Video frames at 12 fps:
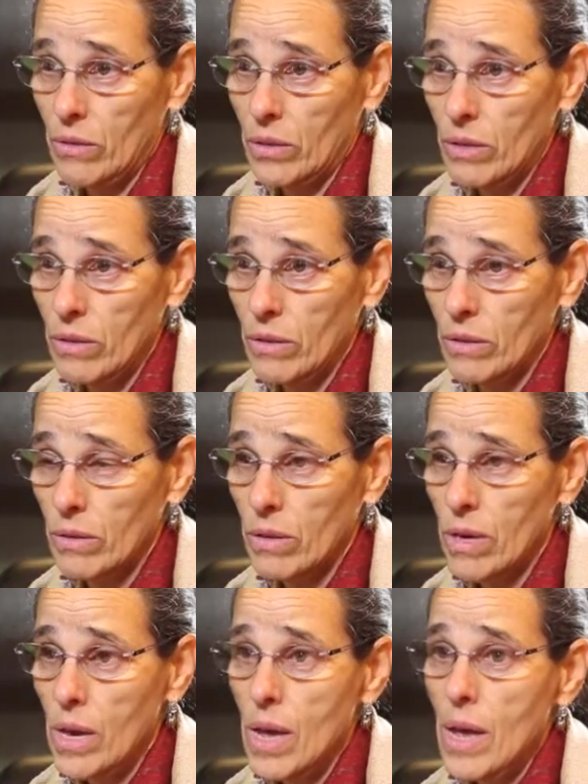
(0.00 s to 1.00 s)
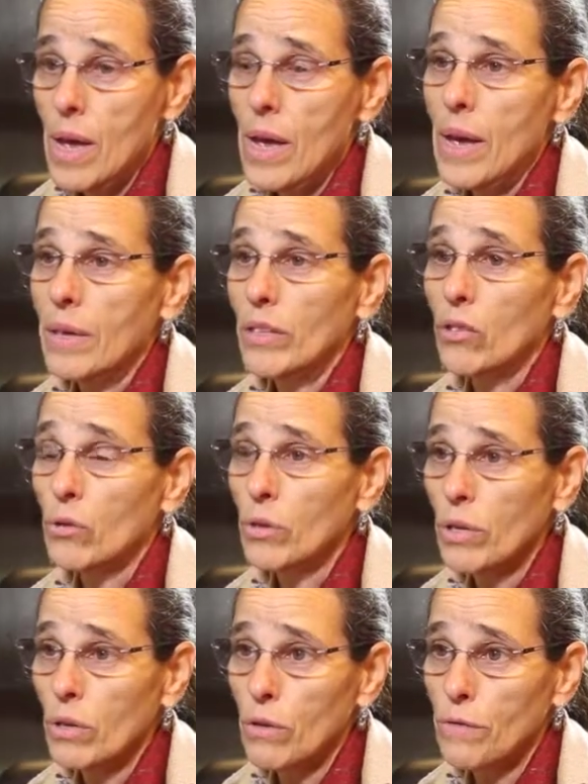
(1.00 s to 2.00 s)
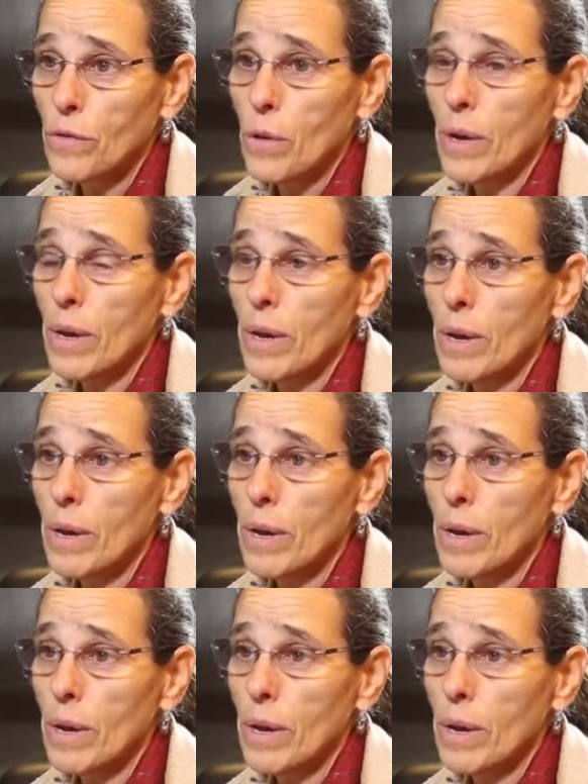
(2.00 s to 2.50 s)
skills. And it's critical for